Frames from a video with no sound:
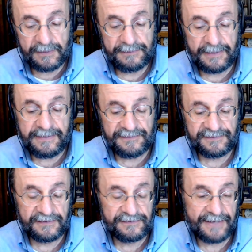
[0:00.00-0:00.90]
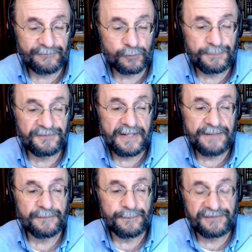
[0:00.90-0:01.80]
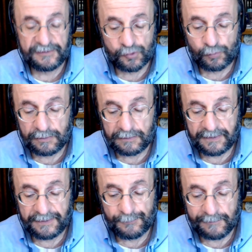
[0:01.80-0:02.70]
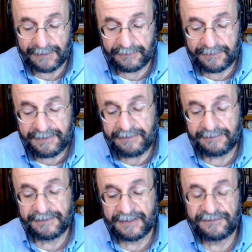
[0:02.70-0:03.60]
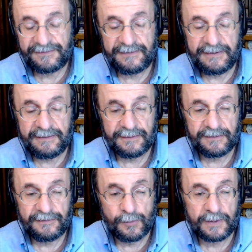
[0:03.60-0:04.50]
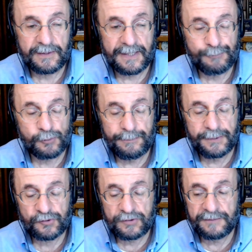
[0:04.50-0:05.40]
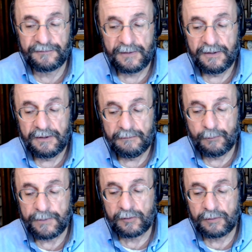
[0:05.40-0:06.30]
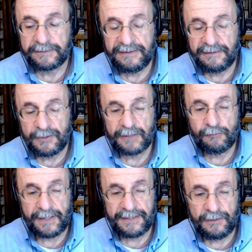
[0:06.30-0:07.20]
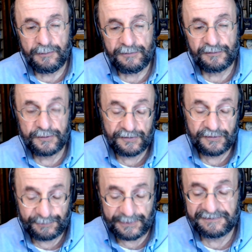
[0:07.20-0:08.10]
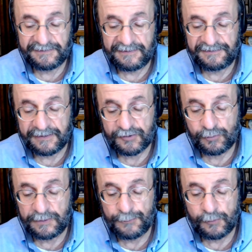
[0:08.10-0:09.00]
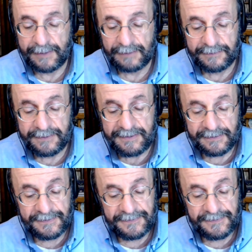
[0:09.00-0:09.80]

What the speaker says: Then he says they have to abstain from sexual immorality. That's the Noahide prohibition of what we call Gilu Arayos, which is basically sexual immorality.